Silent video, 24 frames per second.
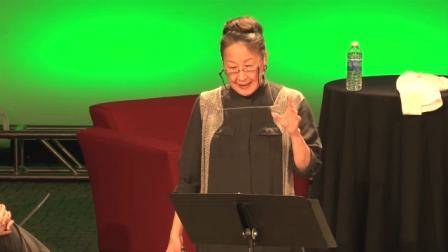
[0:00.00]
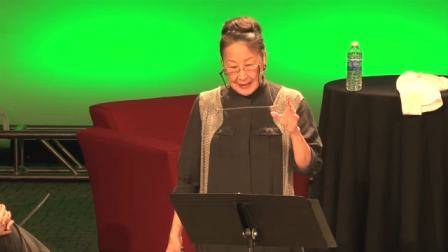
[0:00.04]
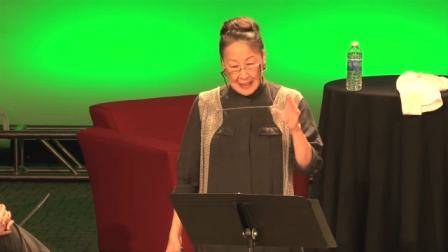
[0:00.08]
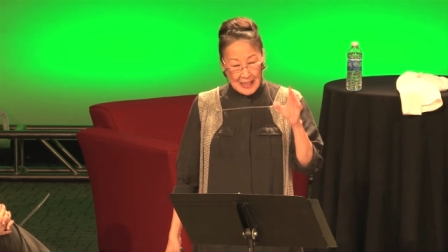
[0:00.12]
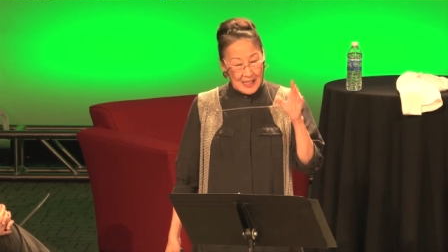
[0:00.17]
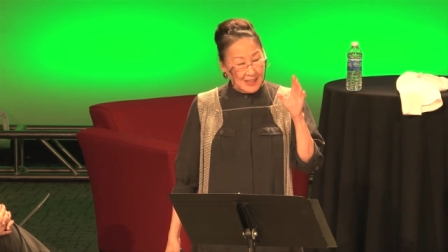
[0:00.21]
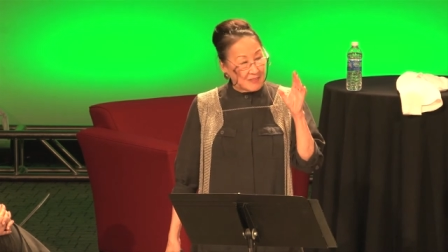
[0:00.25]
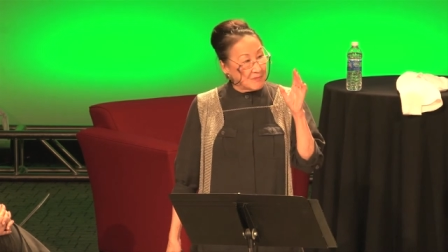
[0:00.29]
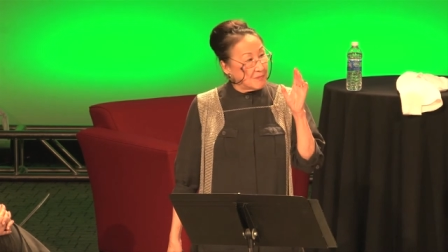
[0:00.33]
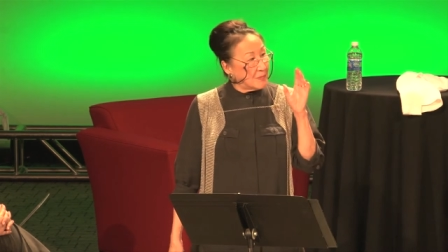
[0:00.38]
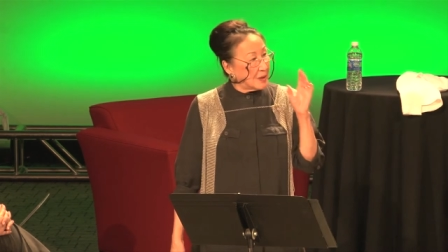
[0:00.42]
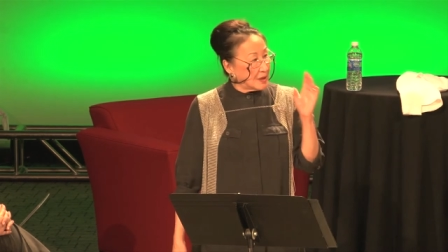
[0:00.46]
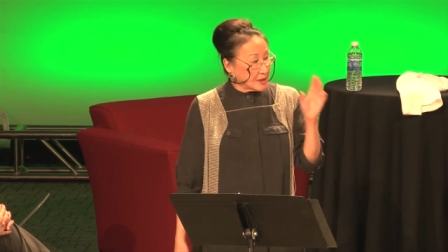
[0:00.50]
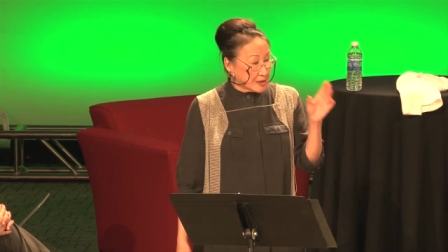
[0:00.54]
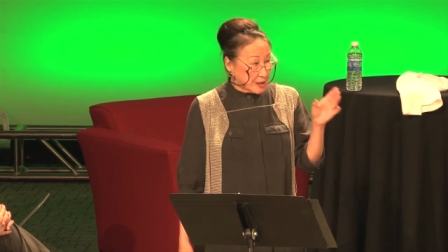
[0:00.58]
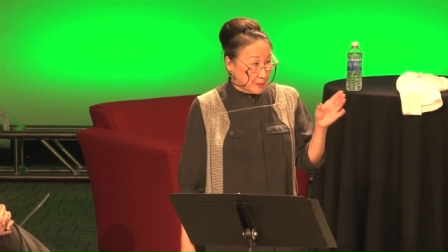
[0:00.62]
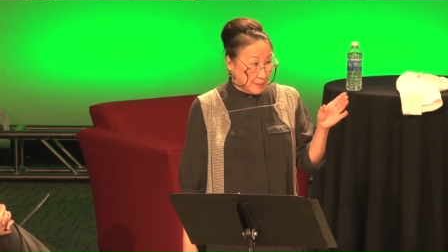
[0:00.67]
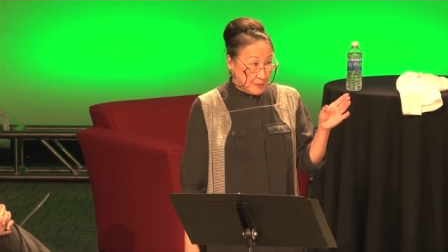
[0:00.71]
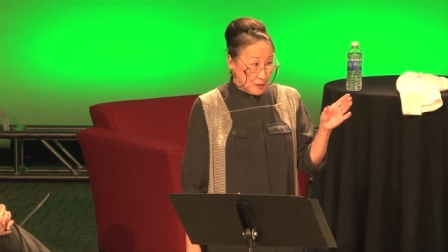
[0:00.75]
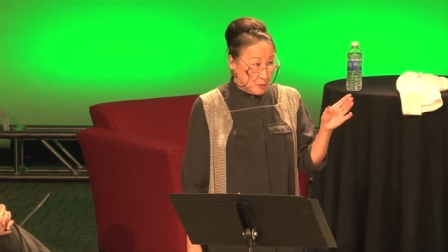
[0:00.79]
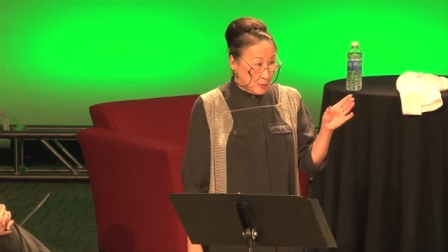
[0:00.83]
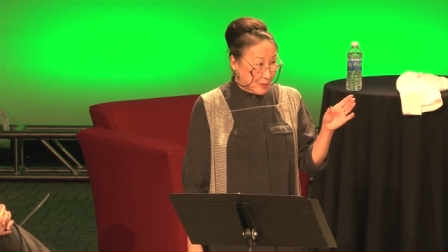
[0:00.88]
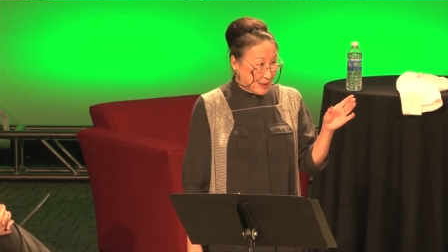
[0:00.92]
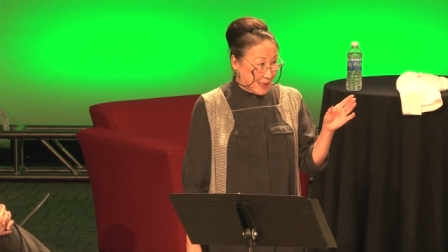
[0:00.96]
have
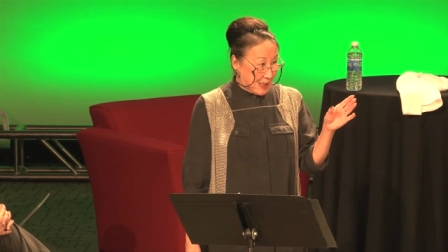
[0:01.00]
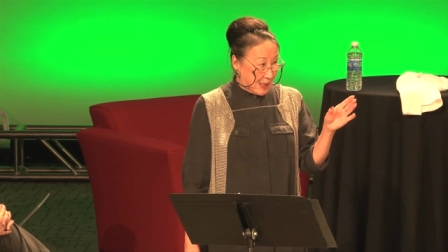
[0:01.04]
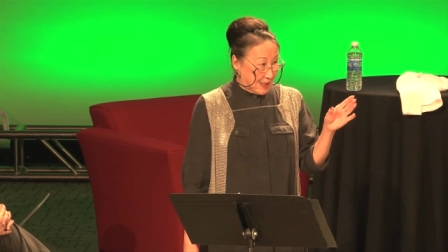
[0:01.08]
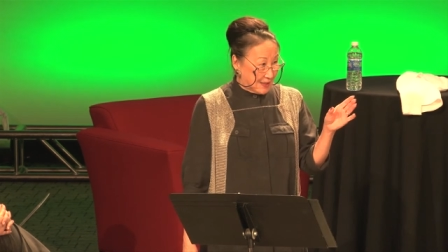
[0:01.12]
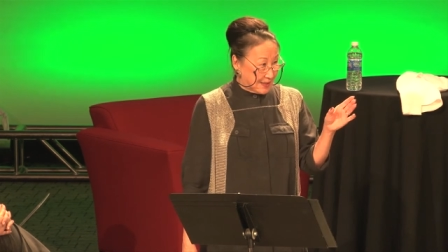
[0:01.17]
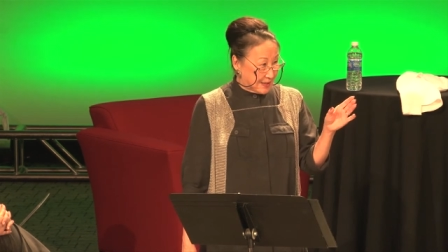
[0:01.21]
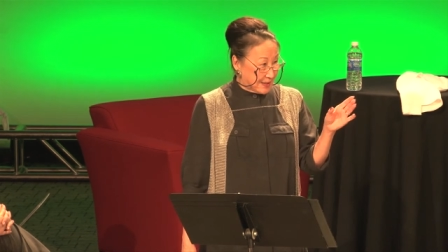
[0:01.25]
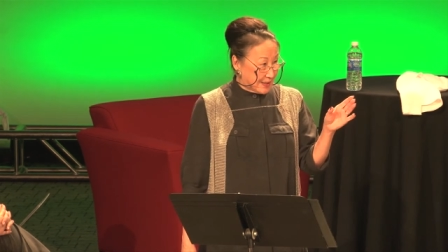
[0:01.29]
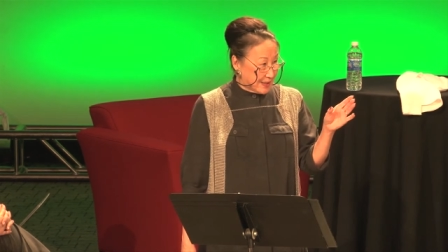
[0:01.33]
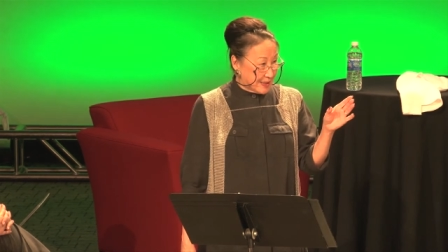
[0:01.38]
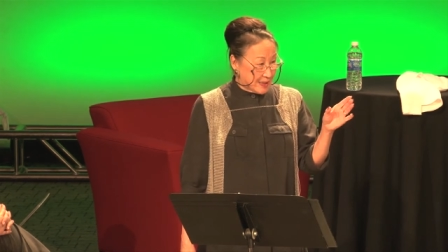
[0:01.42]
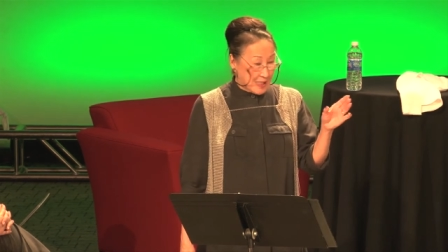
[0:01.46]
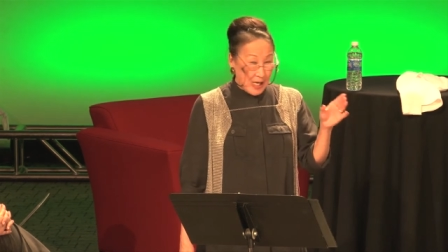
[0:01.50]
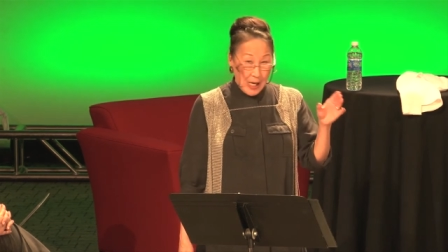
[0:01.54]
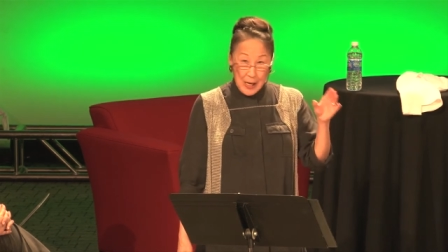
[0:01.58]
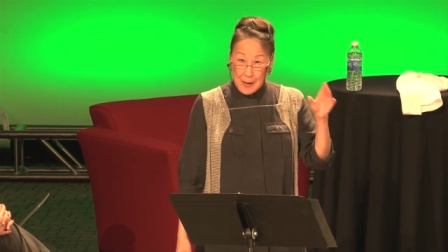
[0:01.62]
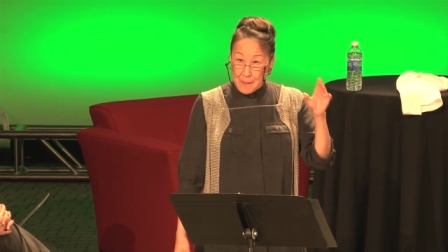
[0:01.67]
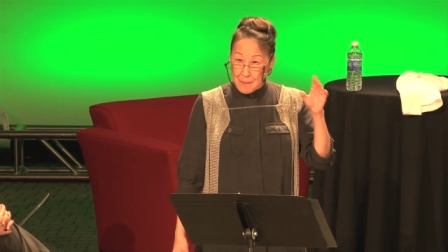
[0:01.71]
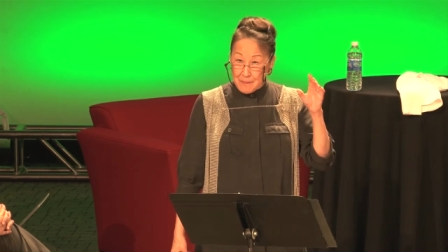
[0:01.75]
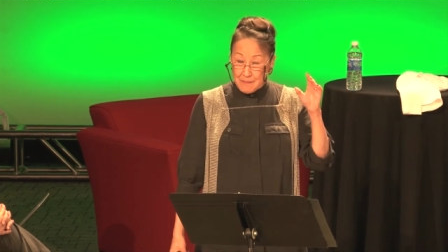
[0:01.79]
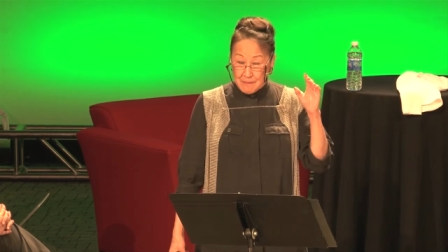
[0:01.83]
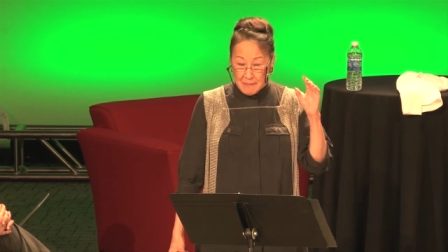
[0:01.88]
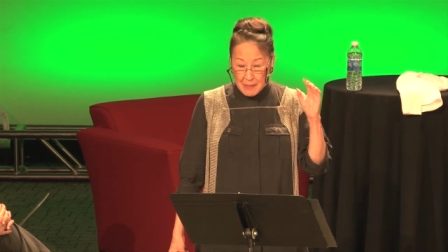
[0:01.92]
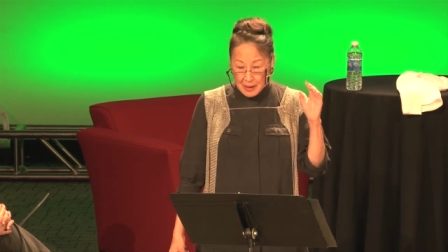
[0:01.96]
multiple realities,
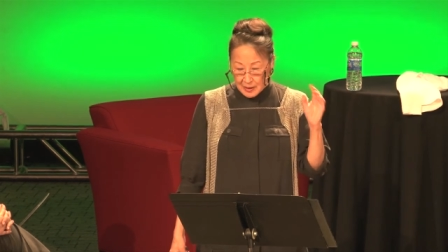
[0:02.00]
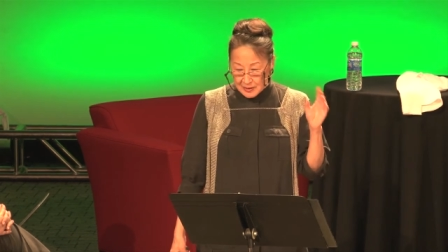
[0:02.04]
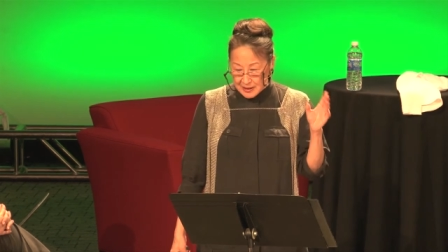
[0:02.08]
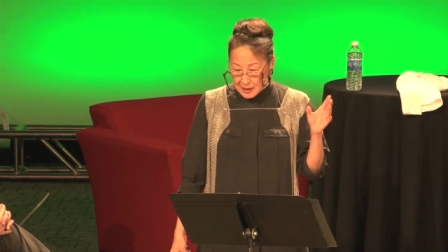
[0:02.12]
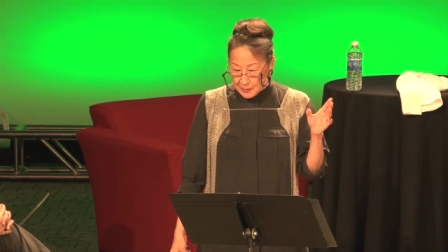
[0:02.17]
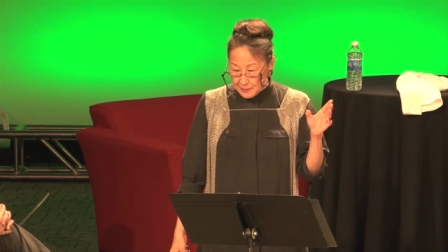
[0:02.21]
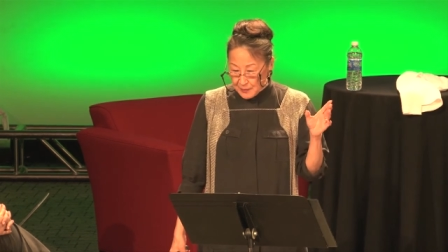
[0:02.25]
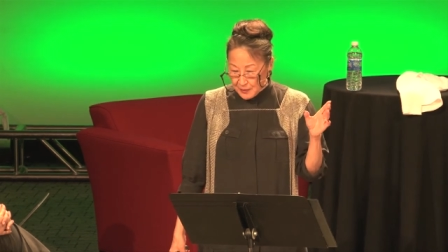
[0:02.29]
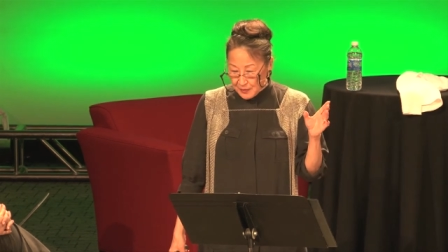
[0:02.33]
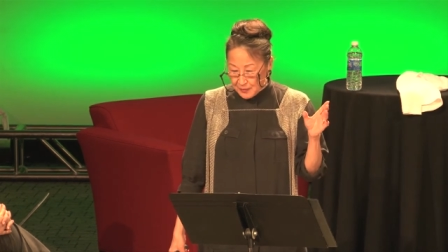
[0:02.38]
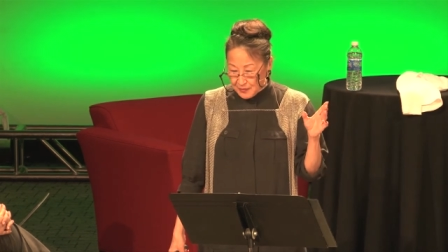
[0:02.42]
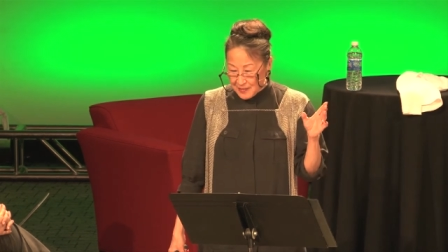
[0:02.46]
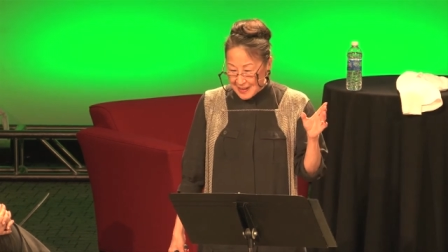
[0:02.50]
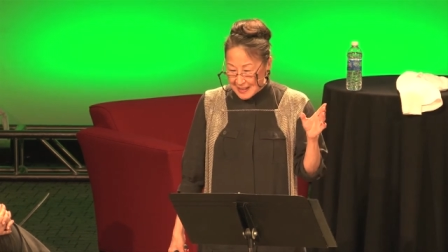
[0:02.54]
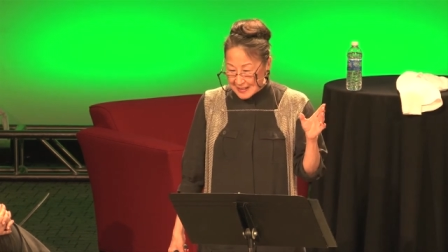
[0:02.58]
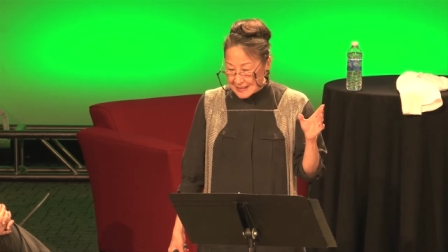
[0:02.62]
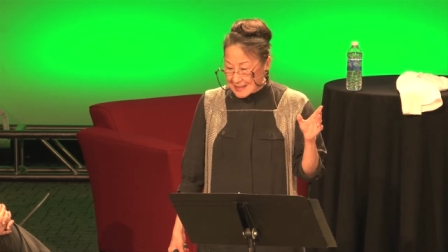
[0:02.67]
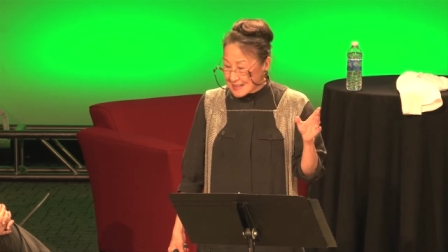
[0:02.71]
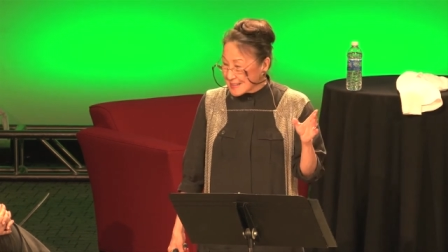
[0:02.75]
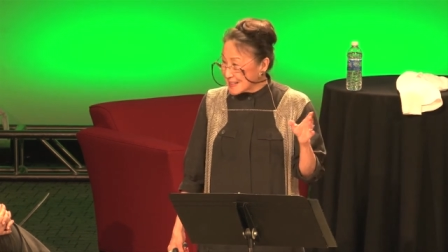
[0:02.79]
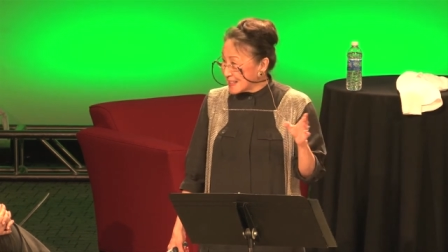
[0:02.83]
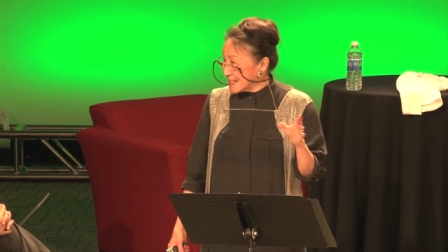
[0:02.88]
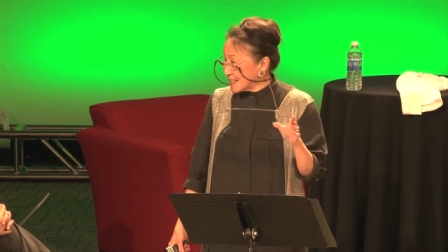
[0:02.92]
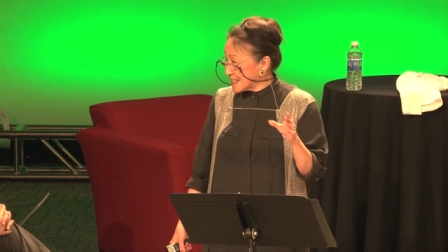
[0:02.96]
multiple
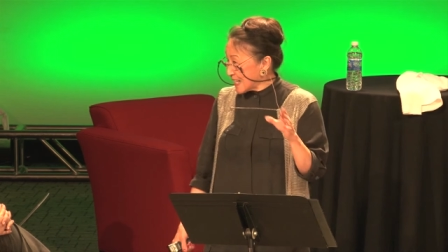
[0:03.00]
fantasies,